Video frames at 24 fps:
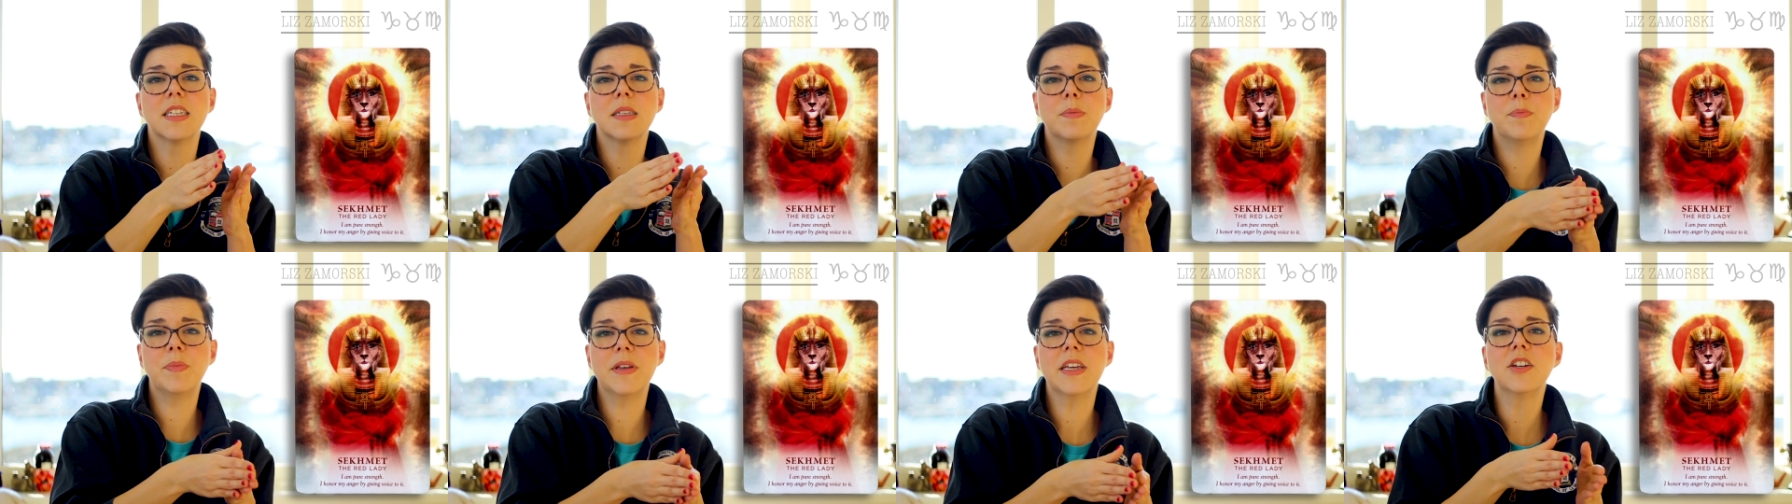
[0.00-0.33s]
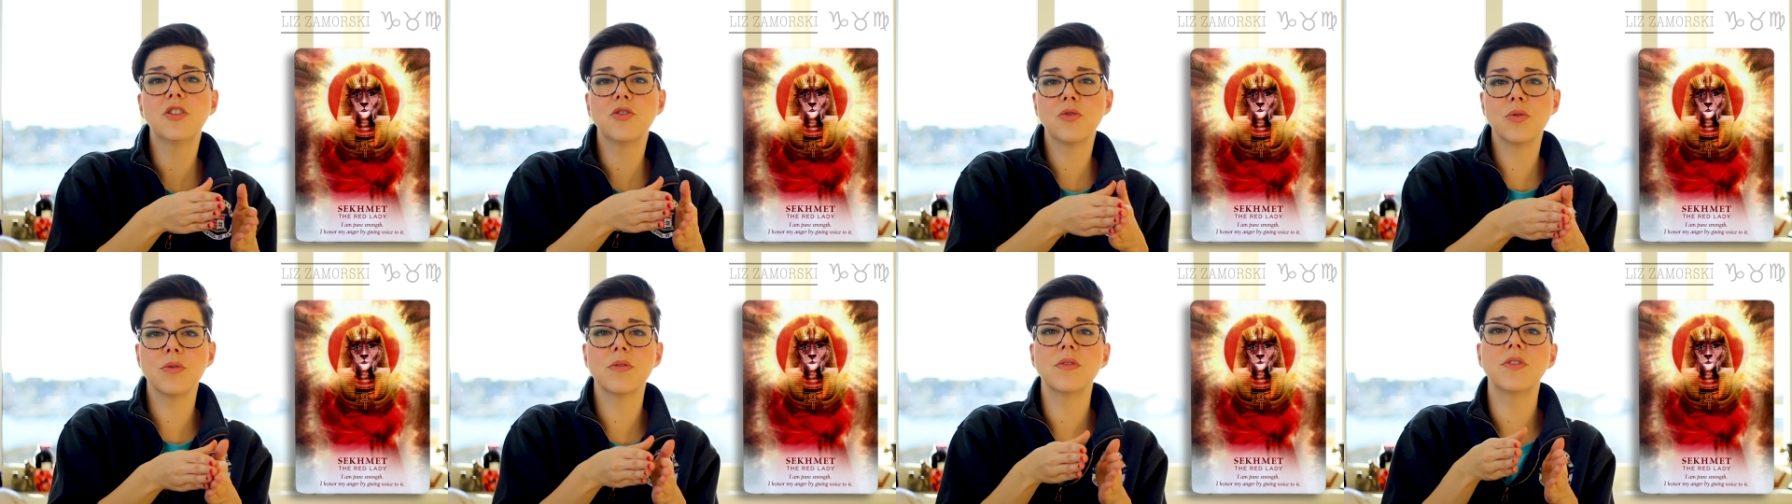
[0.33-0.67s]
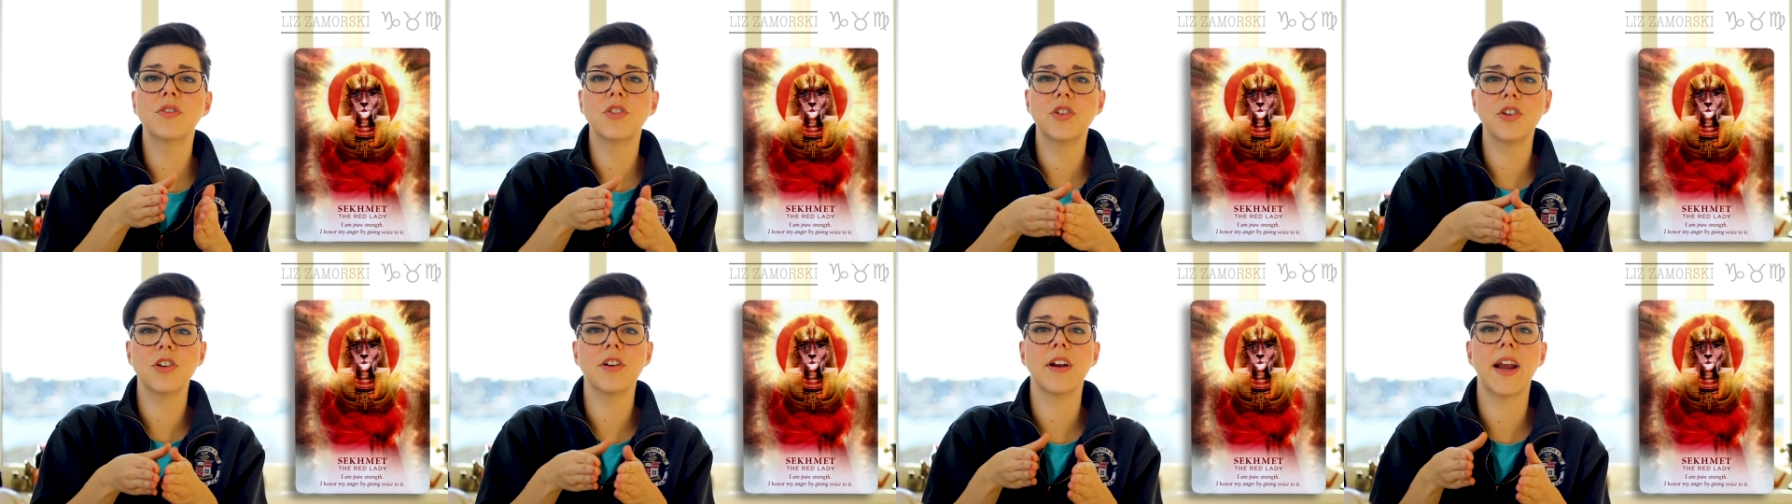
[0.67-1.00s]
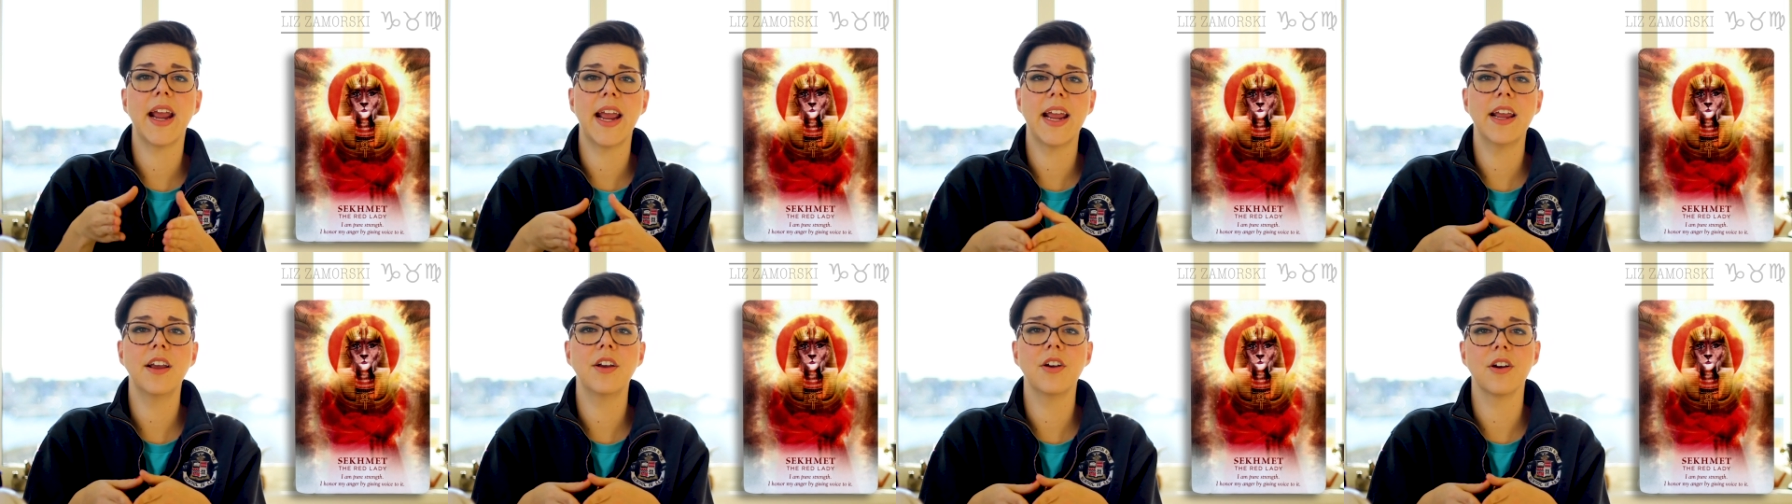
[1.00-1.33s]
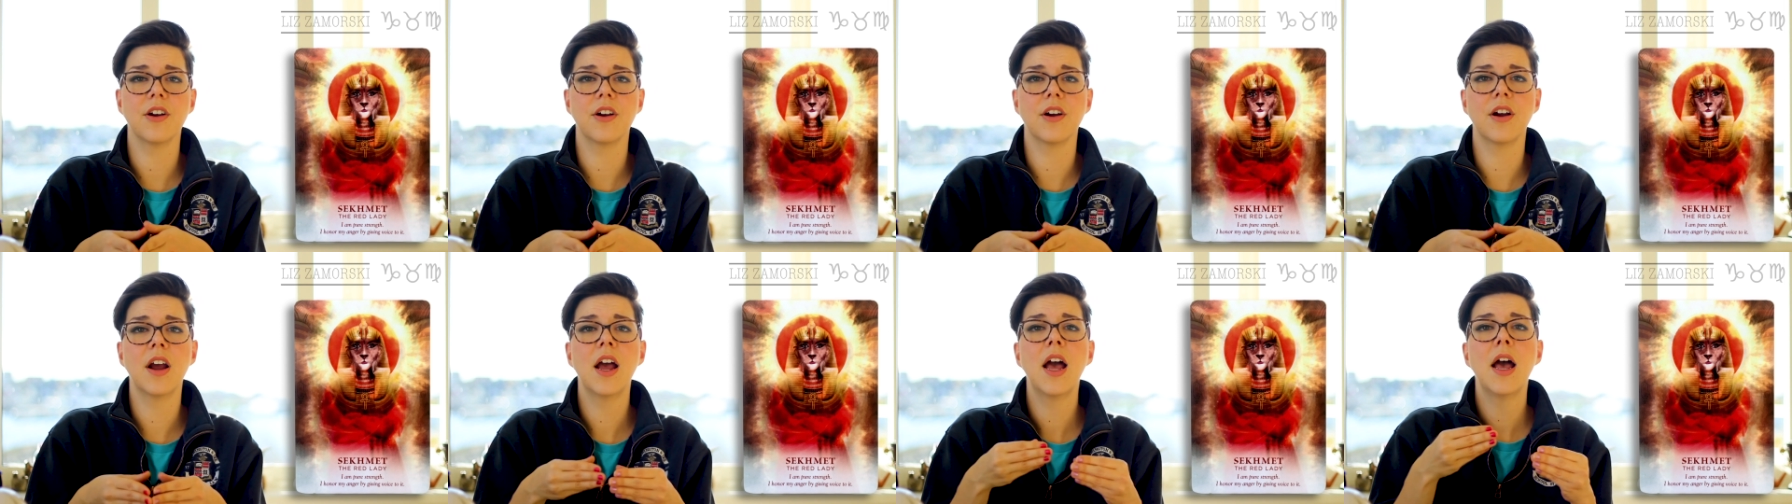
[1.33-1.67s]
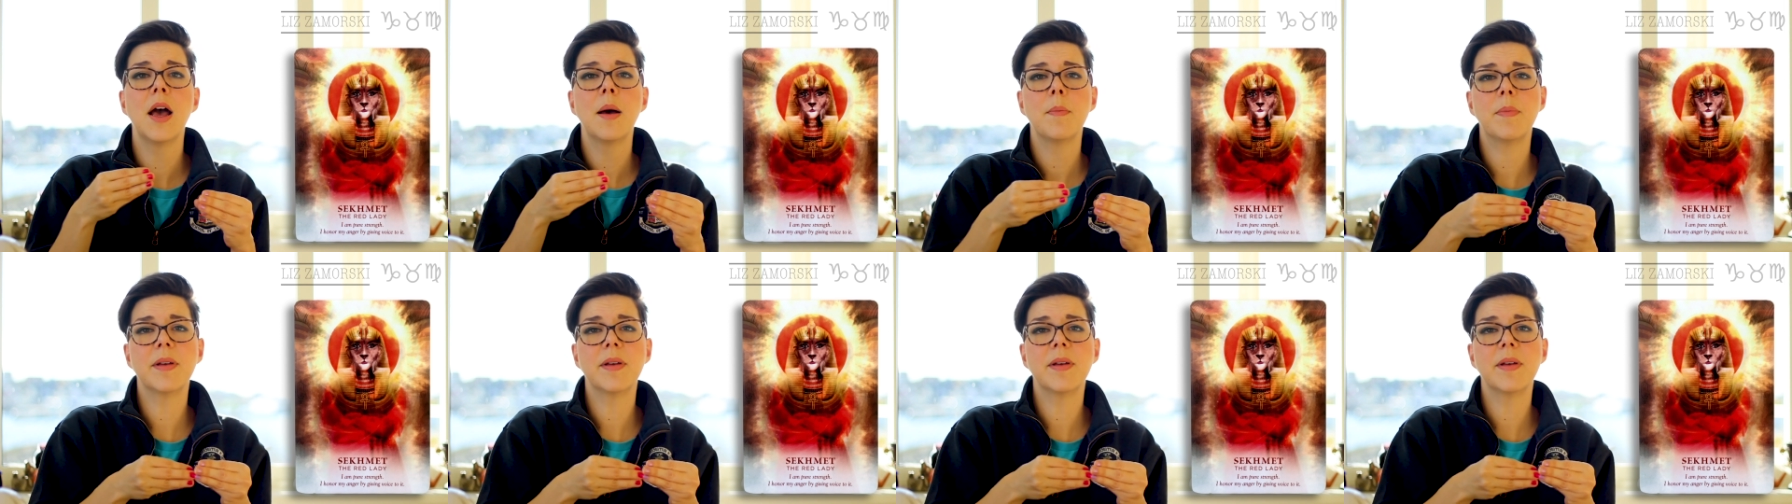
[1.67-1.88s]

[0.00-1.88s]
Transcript: speak truth to your anger,